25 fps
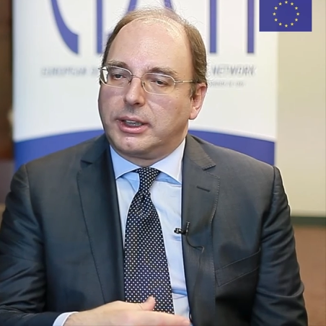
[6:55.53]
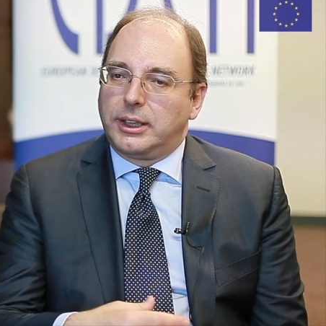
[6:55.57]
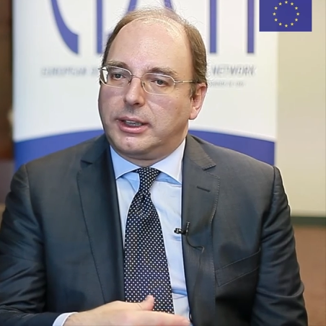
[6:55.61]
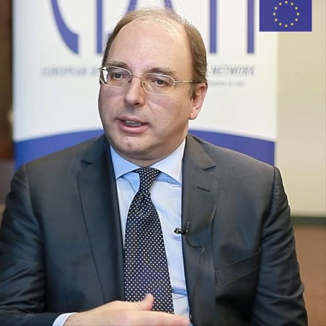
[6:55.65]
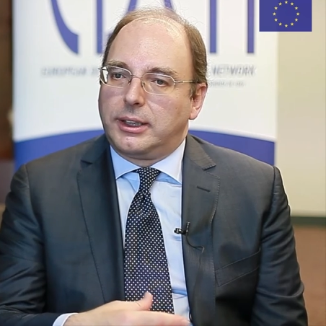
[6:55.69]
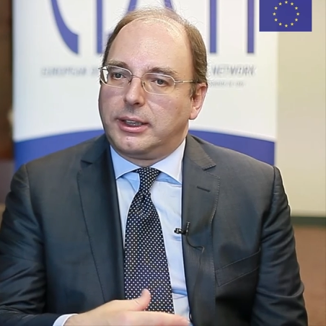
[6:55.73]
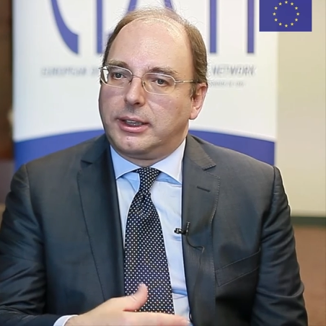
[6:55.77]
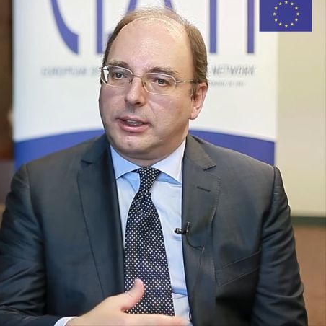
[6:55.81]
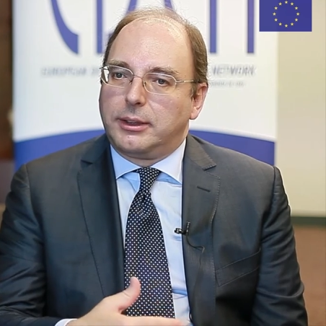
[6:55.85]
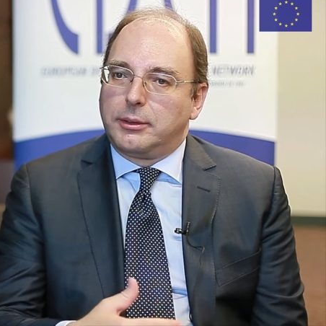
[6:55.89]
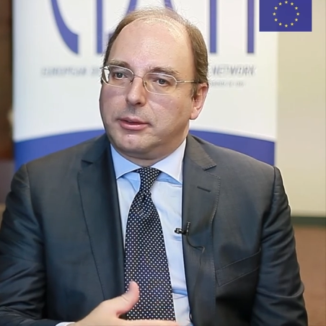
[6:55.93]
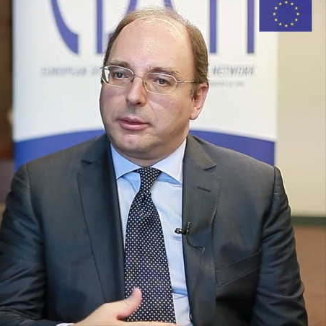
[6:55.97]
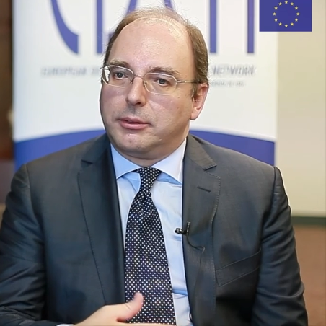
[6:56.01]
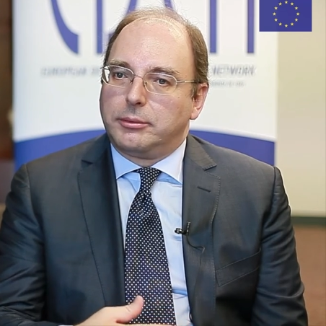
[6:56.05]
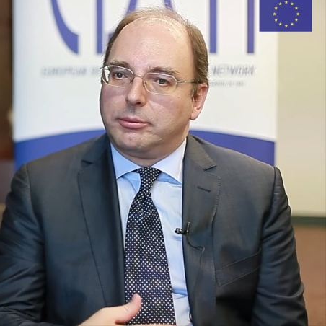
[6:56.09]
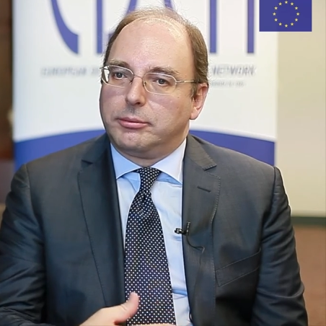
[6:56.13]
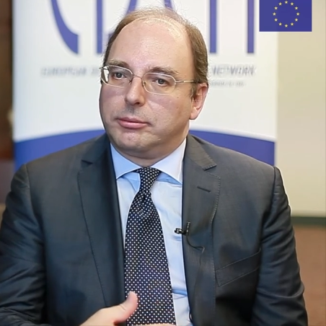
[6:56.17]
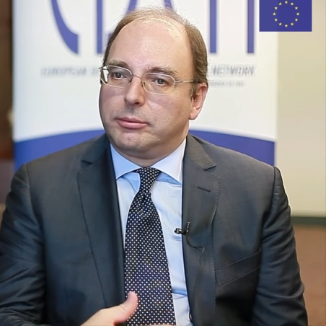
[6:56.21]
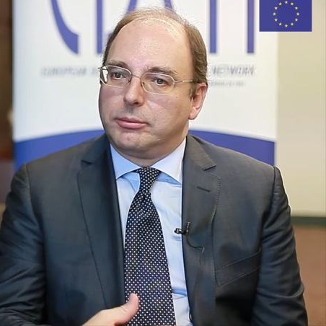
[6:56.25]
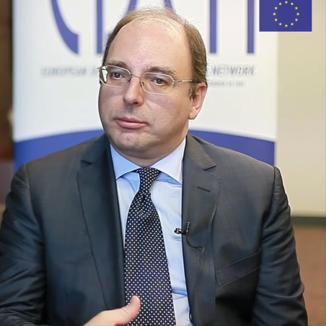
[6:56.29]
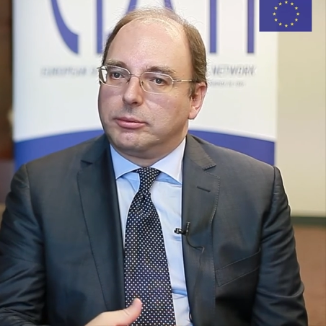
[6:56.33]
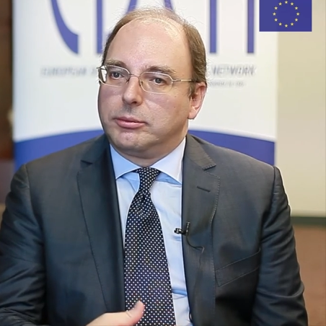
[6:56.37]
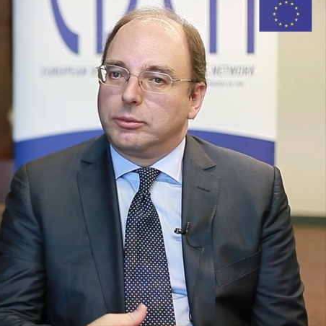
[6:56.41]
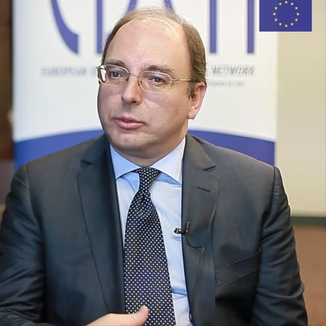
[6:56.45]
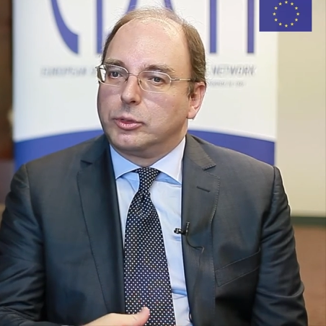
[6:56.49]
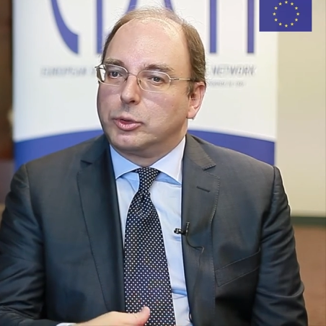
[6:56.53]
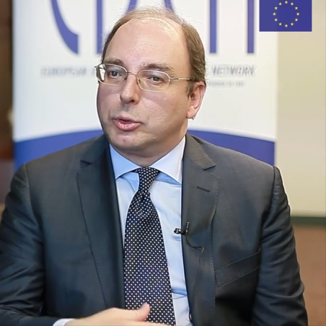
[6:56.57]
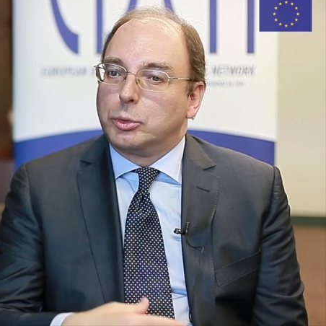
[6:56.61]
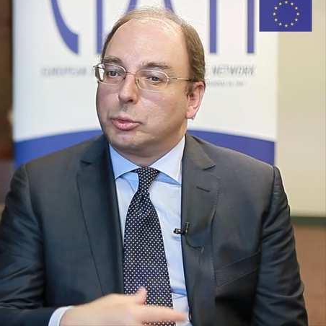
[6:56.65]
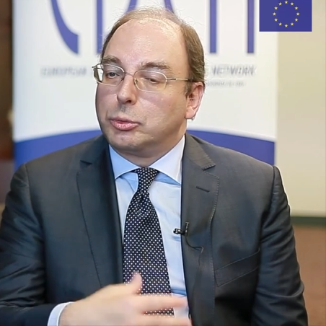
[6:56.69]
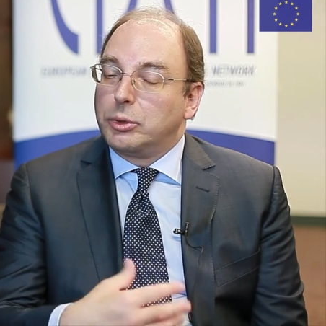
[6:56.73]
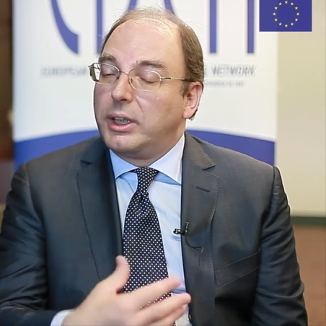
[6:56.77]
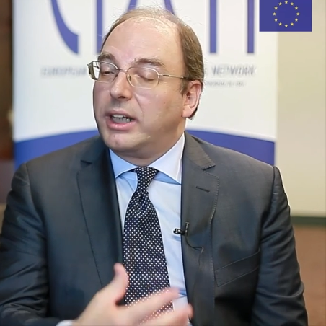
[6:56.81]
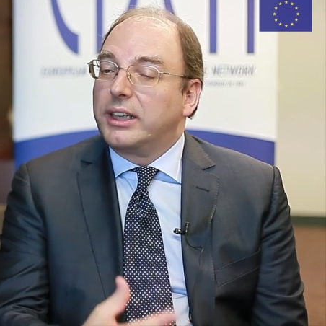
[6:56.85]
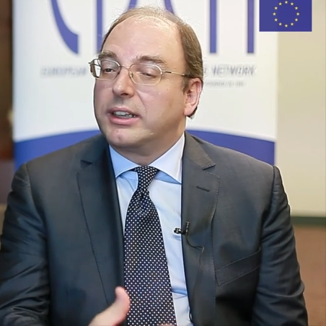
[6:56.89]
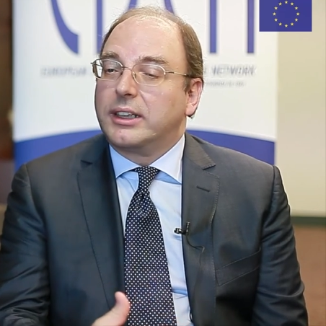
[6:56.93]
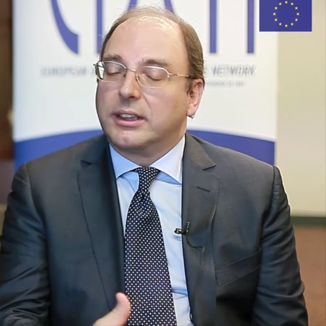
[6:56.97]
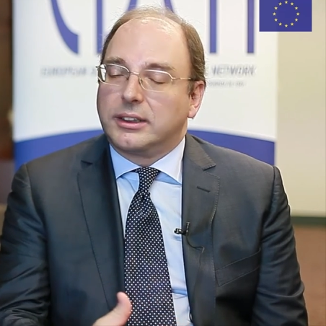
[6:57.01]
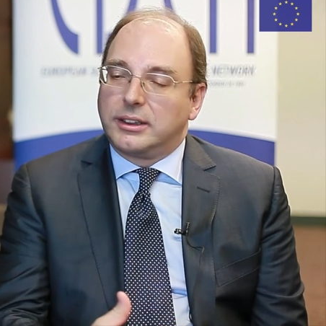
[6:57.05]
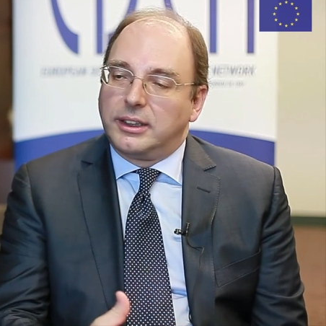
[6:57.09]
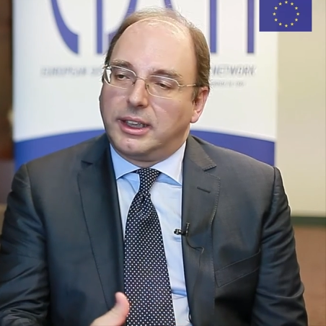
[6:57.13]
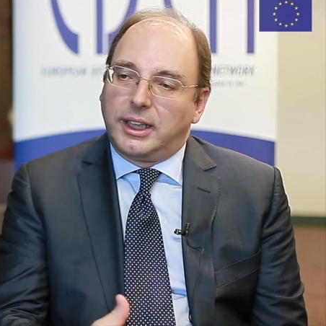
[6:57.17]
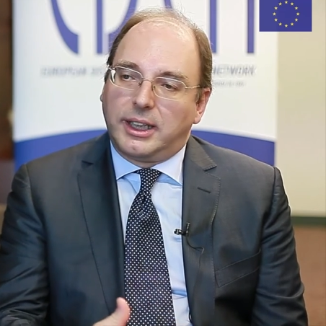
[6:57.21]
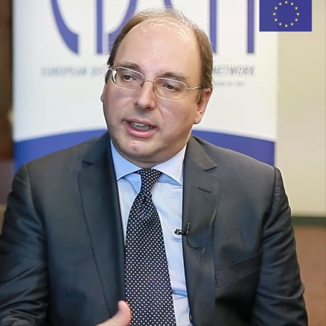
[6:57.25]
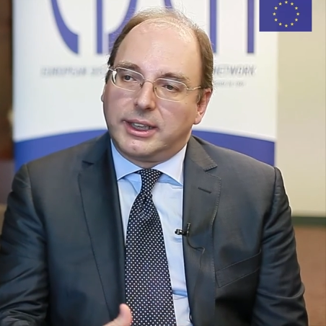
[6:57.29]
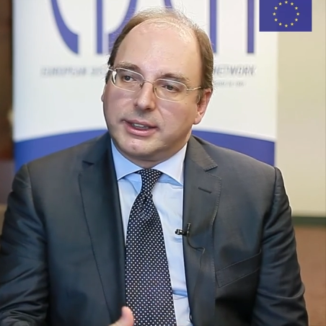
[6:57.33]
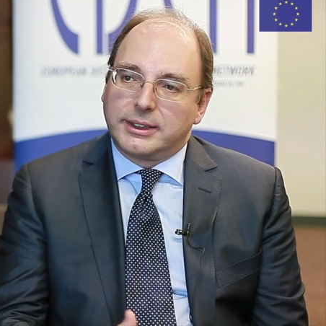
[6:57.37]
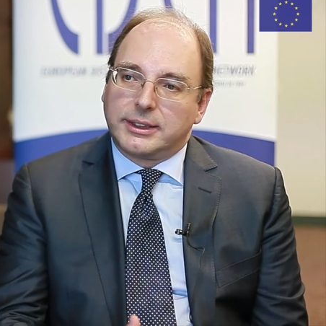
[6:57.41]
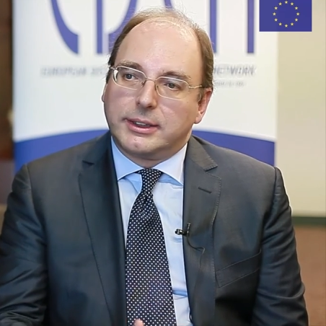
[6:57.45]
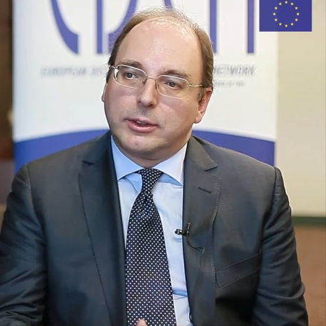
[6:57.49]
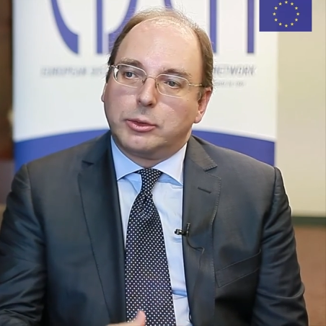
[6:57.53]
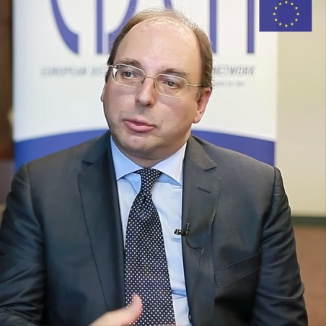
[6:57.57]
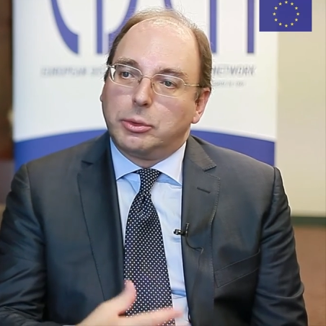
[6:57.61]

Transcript: uh, mm, to recognize and